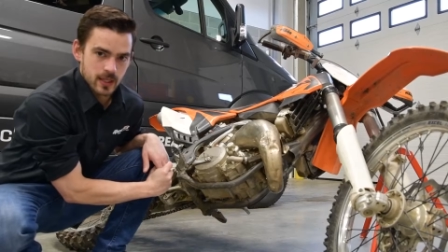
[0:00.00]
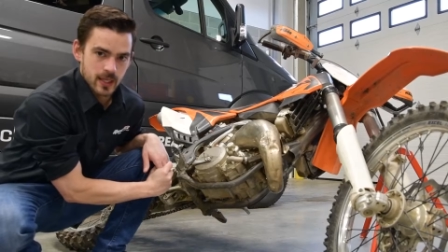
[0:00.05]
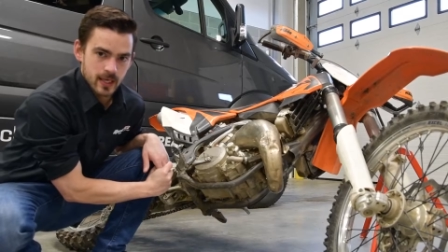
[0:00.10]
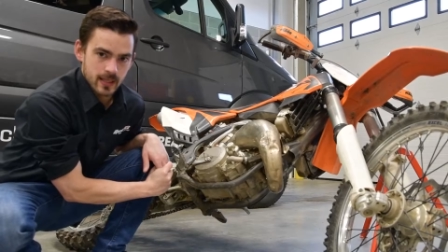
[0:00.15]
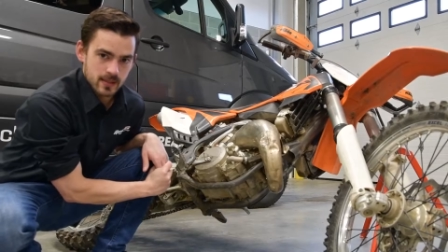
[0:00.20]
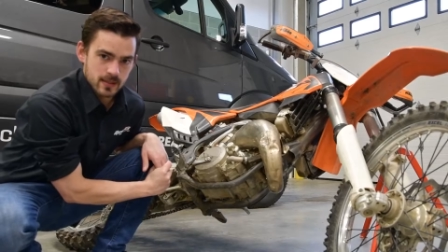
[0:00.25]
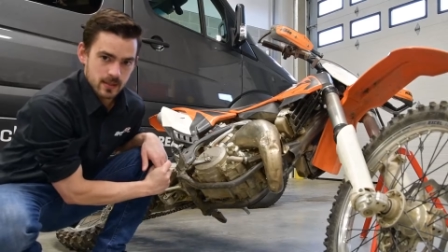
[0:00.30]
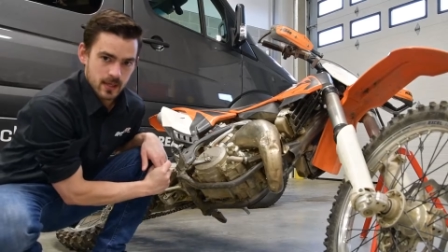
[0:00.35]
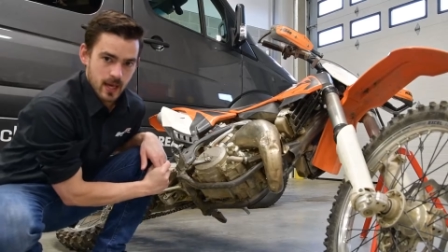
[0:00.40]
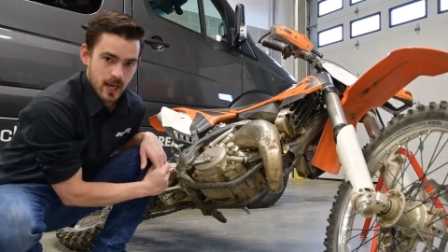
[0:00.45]

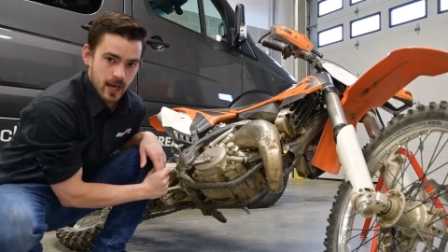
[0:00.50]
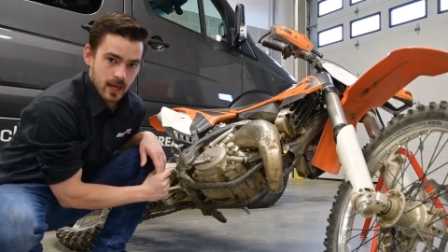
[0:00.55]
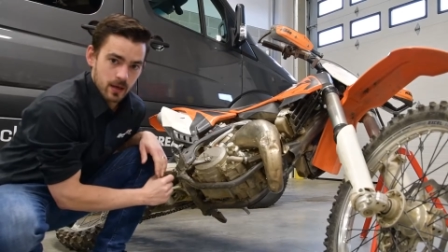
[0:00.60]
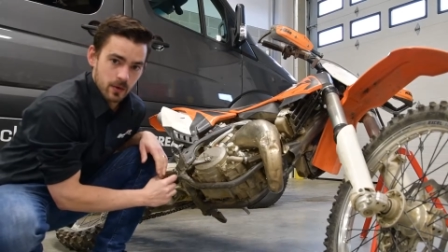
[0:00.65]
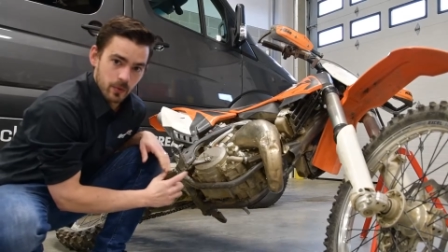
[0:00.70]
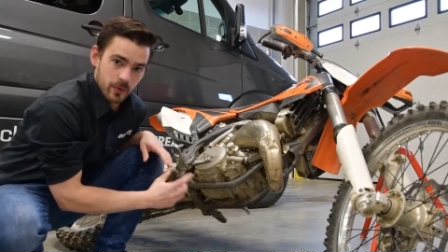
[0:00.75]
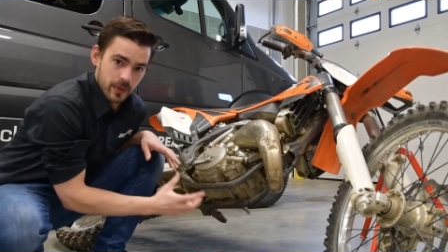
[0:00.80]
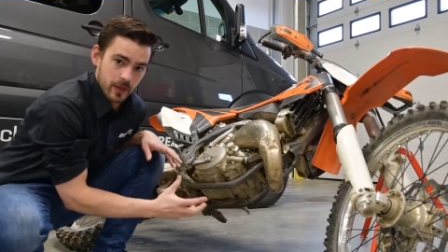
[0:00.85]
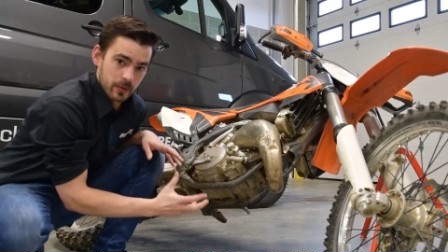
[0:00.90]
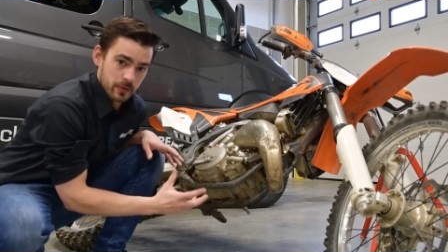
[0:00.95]
that scanner
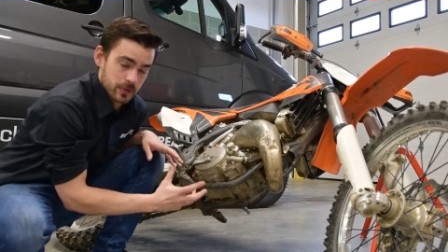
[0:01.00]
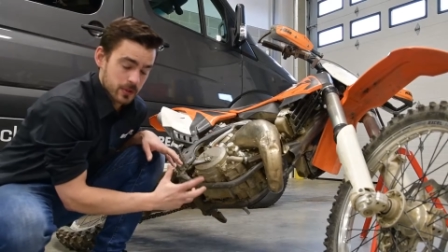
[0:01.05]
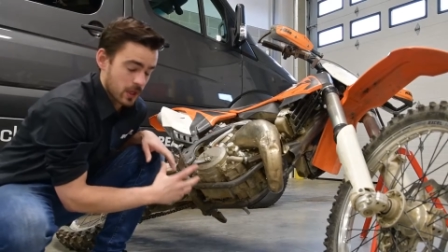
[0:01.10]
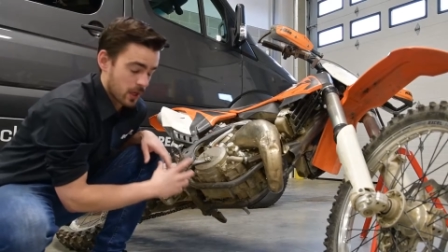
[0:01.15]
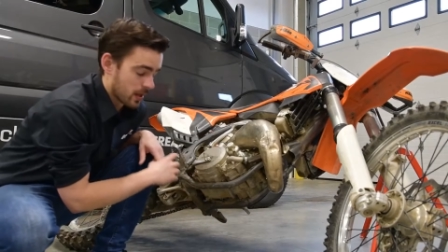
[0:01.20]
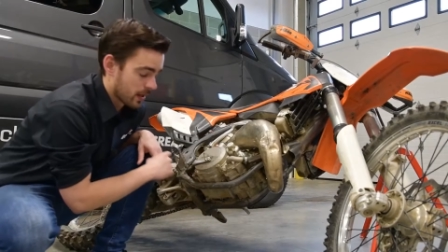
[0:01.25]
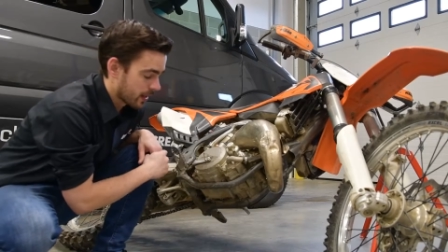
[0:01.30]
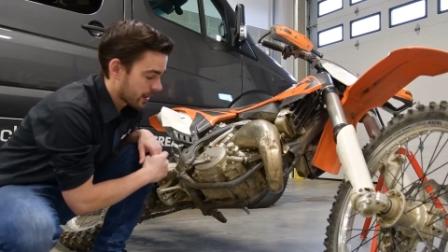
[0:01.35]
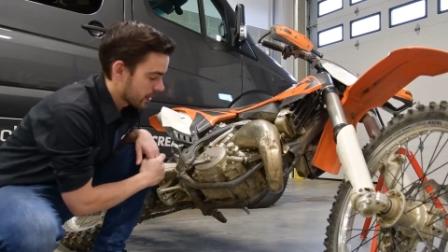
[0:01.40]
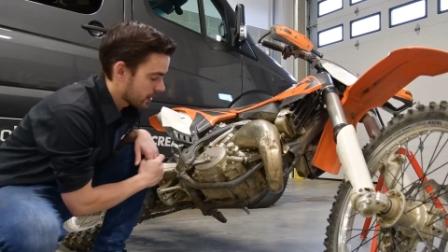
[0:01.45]
without
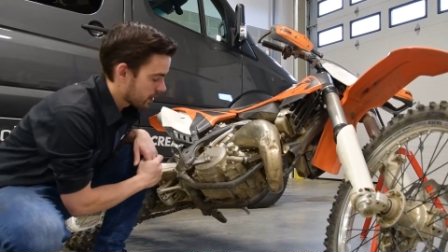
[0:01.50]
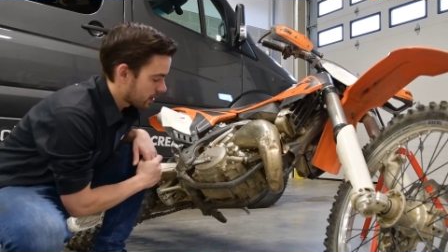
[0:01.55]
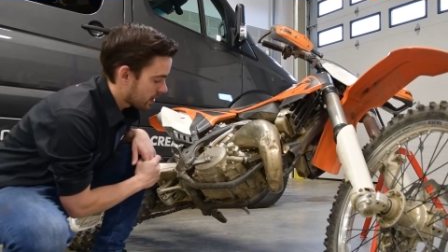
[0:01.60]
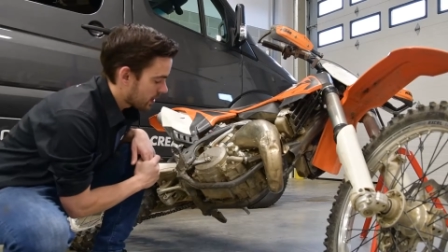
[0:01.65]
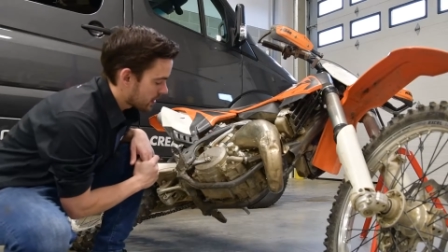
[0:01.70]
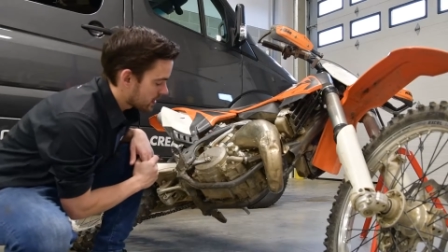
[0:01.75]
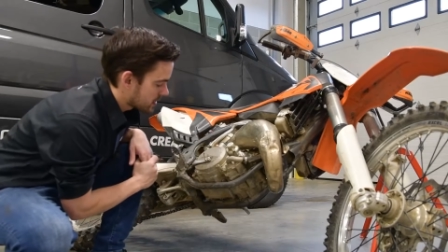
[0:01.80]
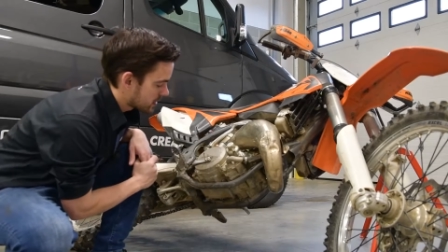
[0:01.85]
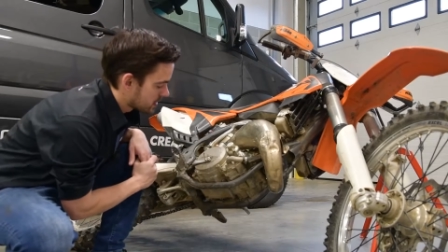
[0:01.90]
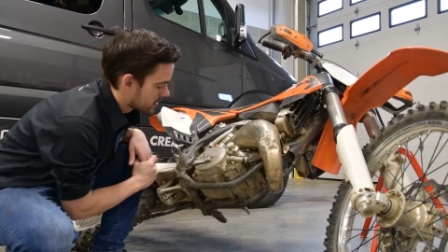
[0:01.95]
targeting
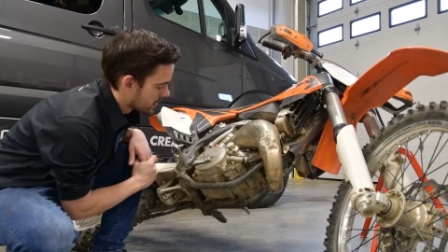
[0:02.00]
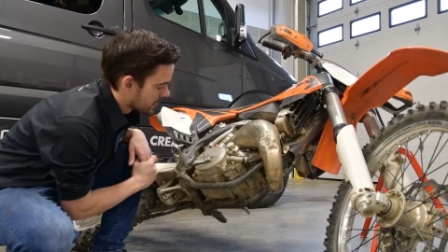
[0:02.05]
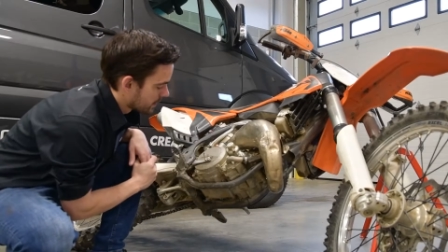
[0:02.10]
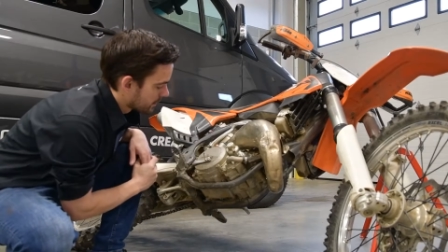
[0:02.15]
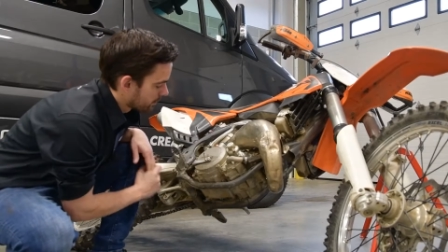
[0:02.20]
dots.